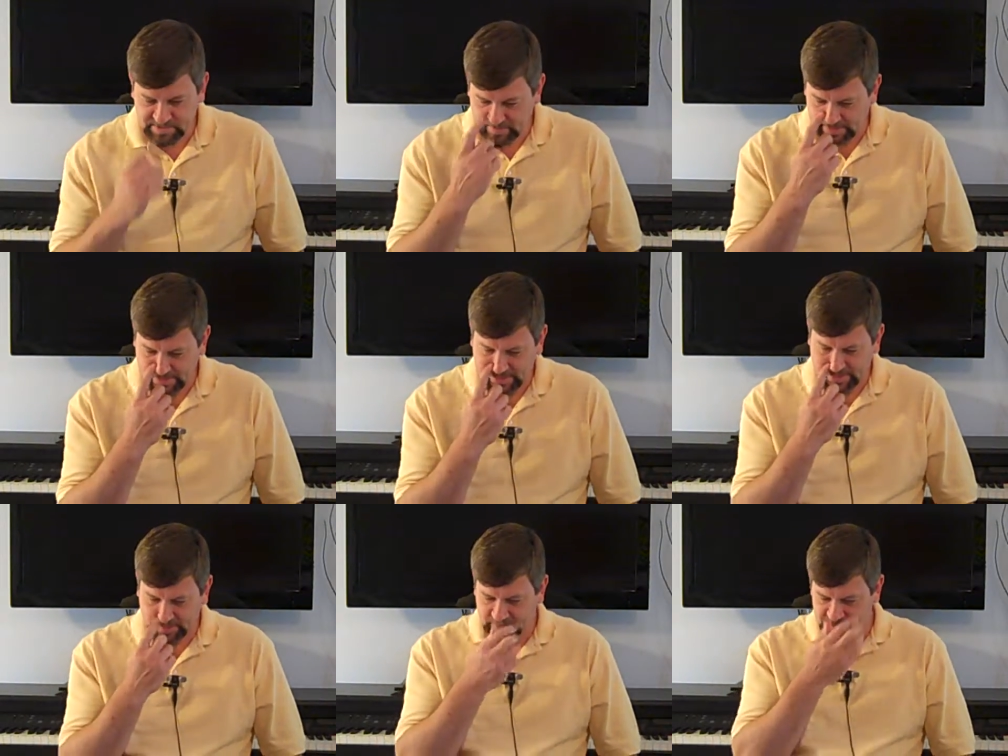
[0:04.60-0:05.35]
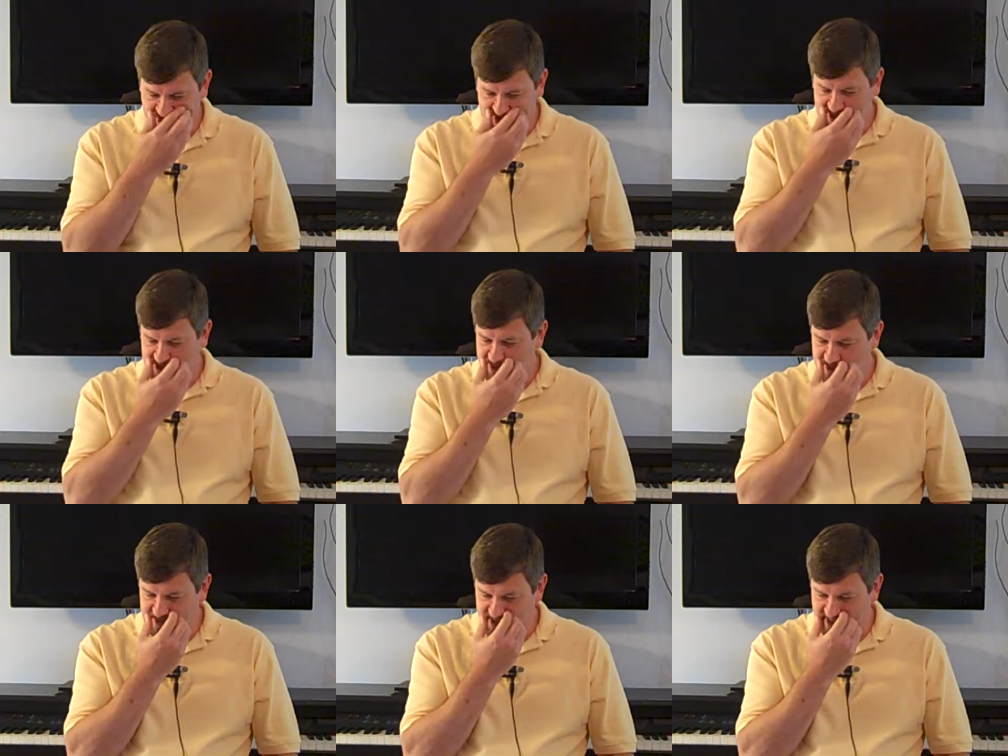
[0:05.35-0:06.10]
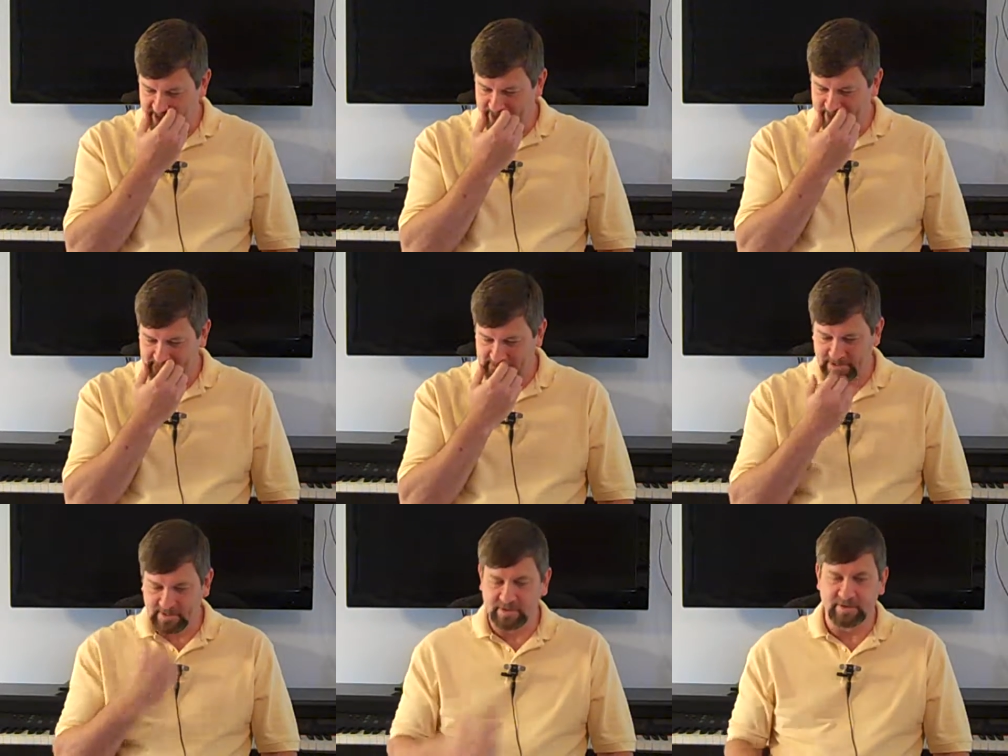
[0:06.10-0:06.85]
some out of Hebrews 2 today.
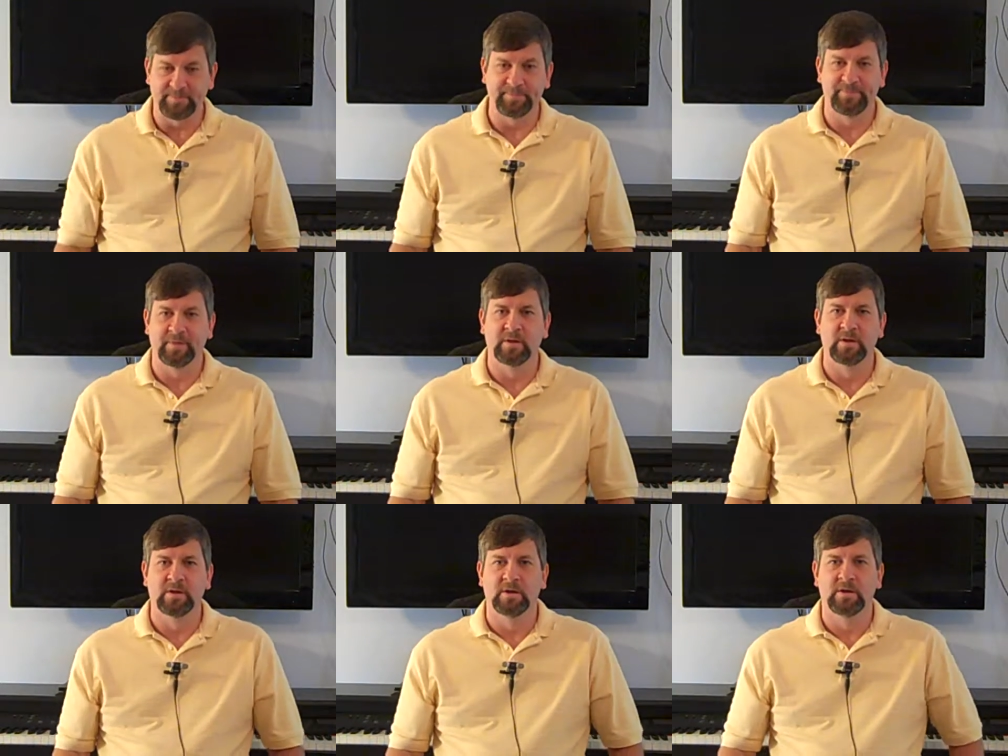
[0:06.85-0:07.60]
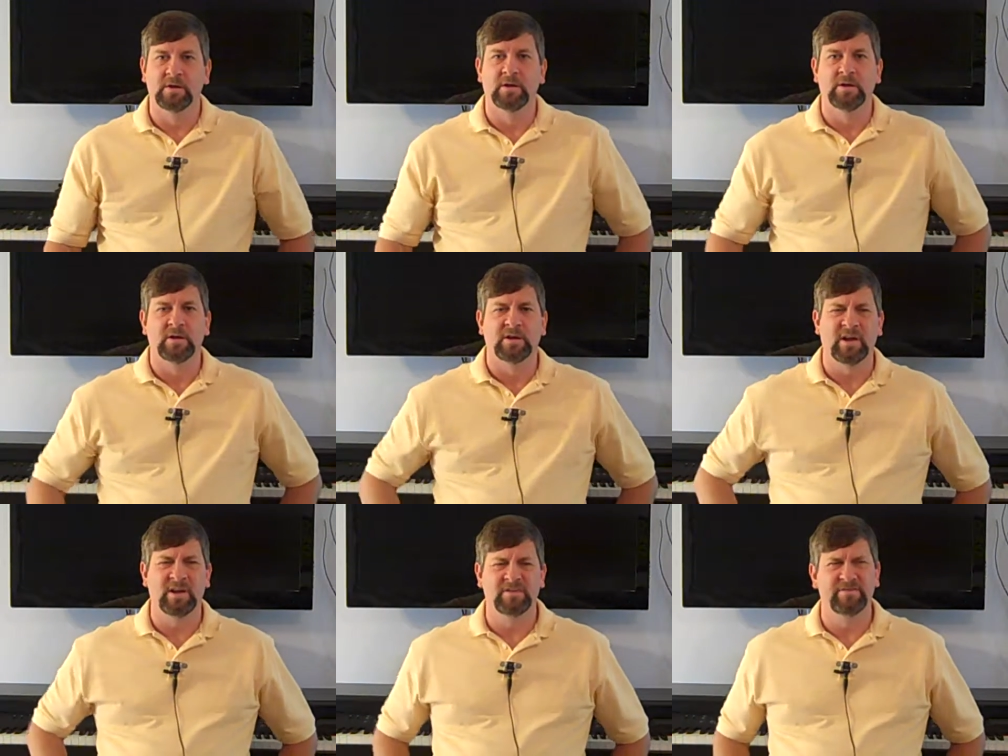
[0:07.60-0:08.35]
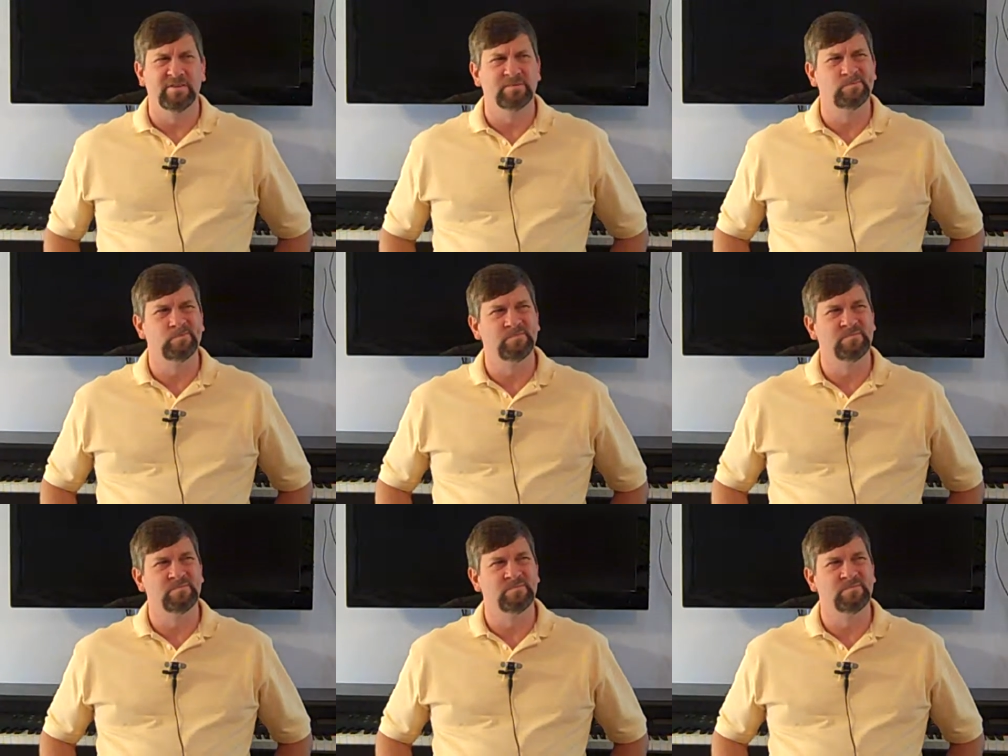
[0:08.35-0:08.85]
But, uh, kind of a